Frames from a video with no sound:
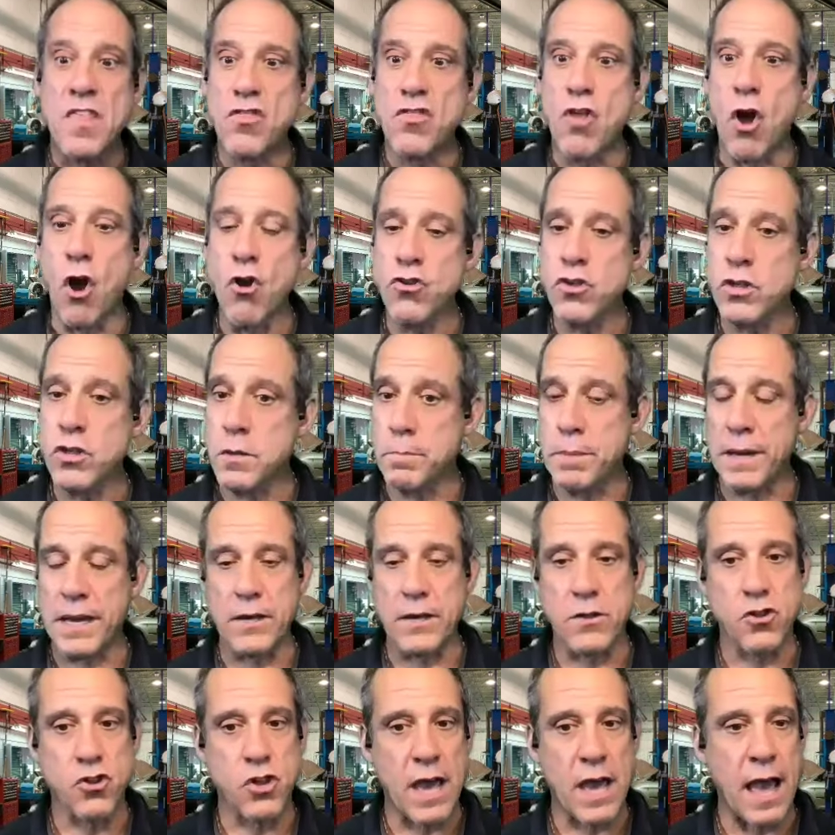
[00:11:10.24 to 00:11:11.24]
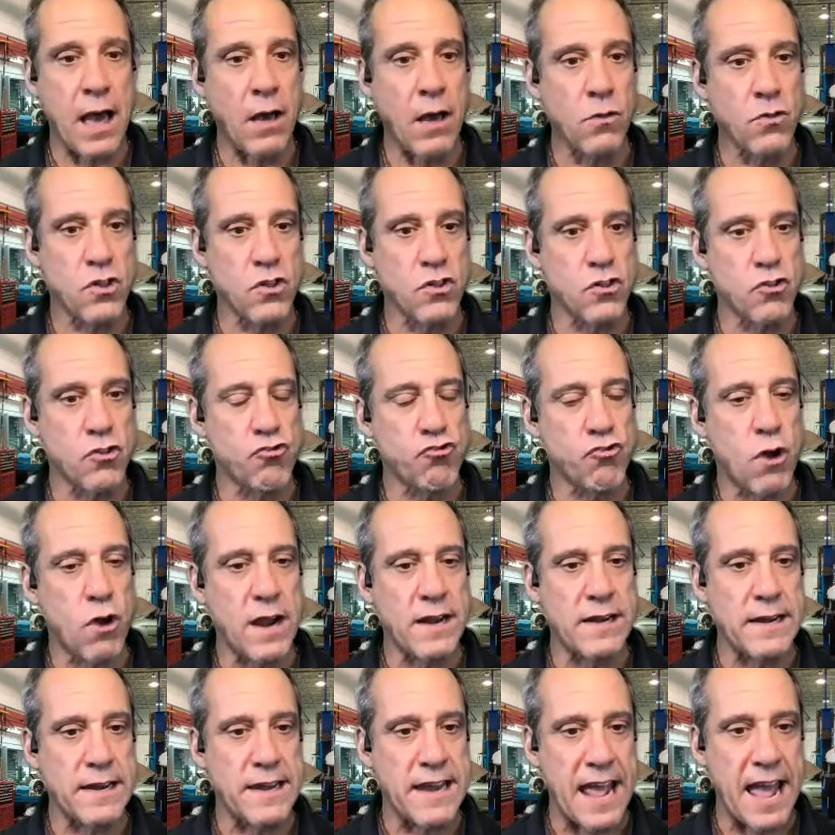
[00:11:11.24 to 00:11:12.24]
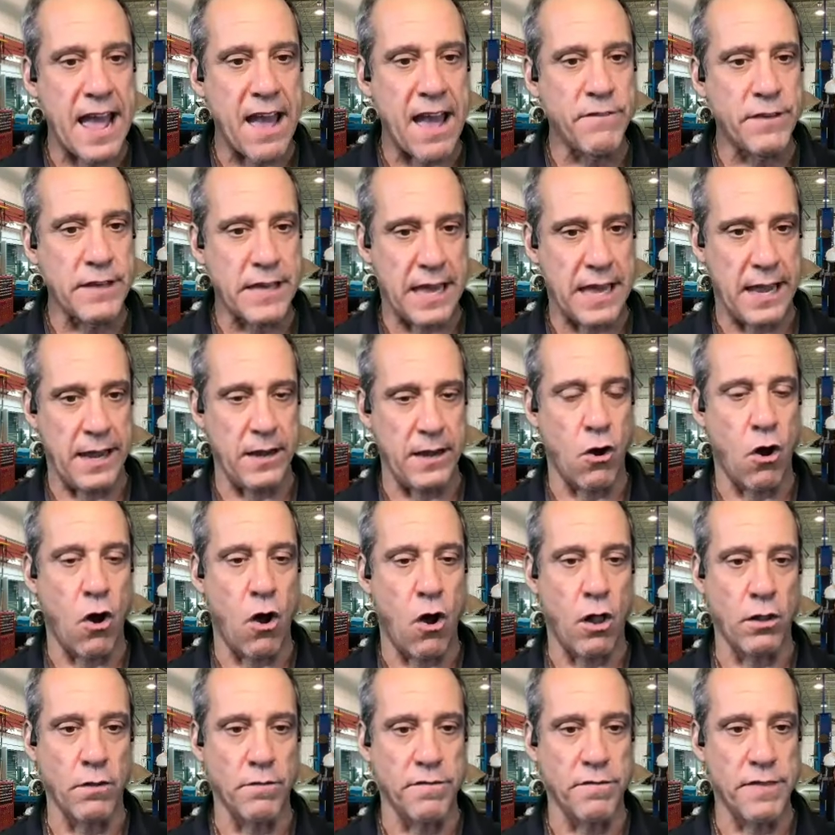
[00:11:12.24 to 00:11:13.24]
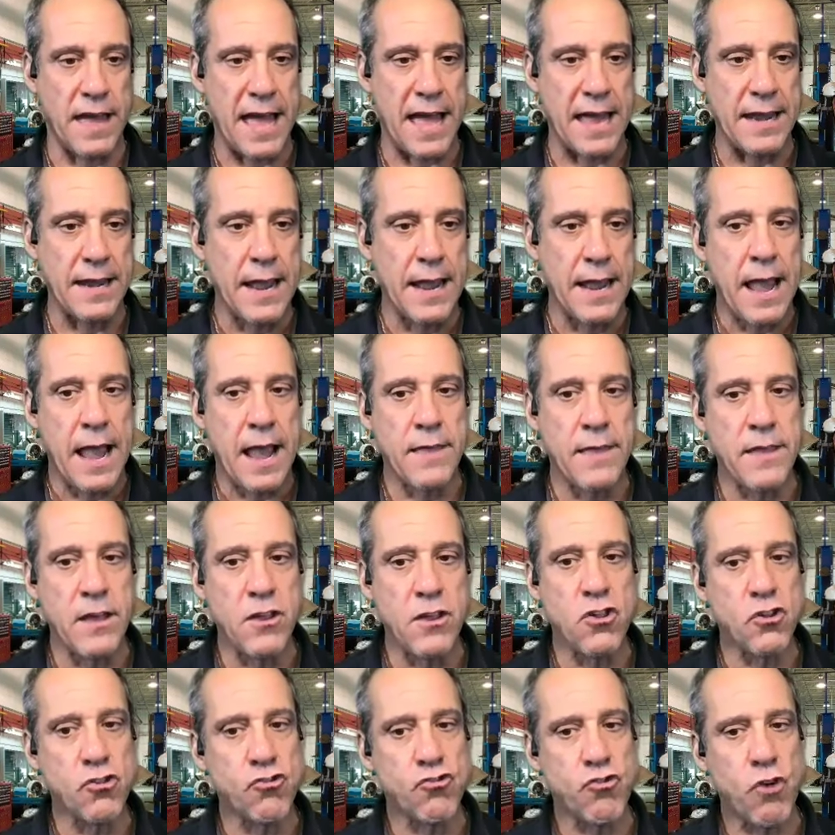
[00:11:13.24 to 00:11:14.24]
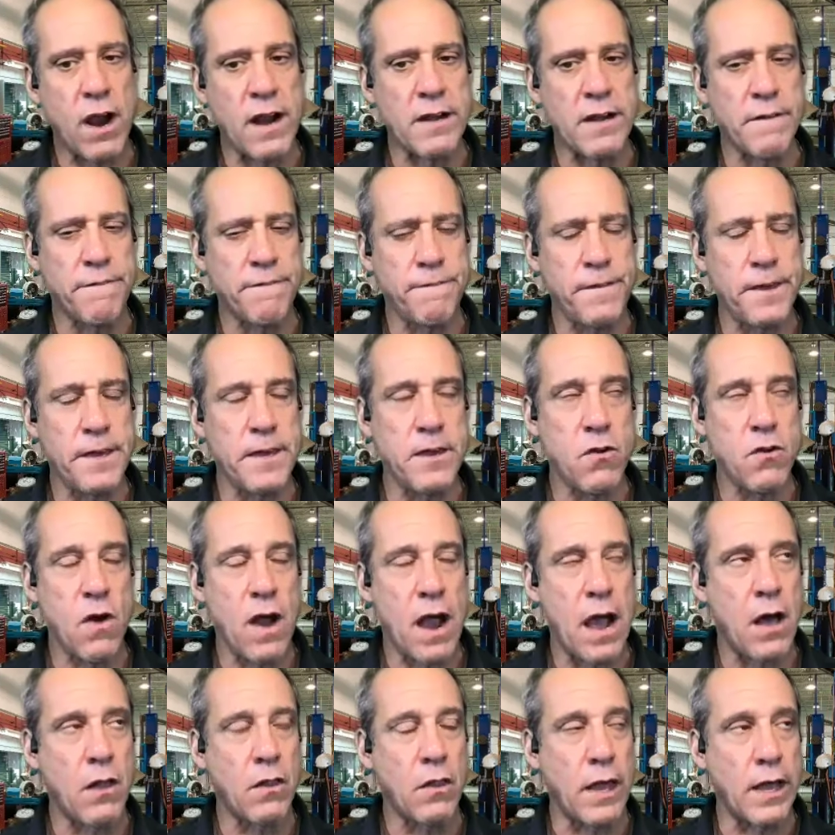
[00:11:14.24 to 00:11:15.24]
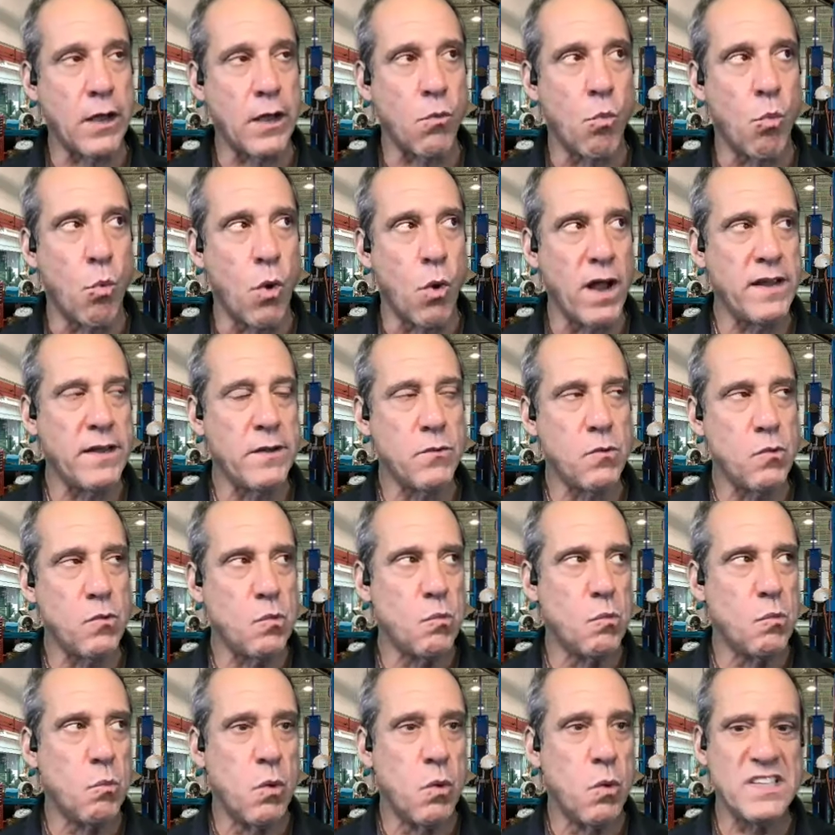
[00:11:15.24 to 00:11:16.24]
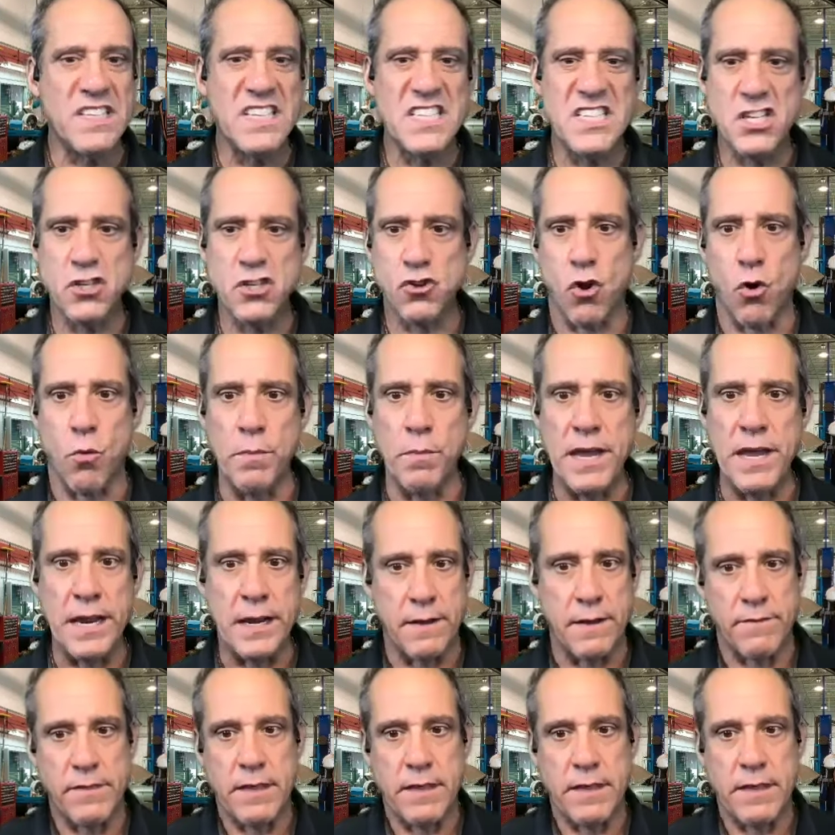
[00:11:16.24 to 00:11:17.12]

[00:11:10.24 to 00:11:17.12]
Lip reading: those are the biggest challenges, is trying to navigate all of that, and then just trying to figure out, like, what does this all mean?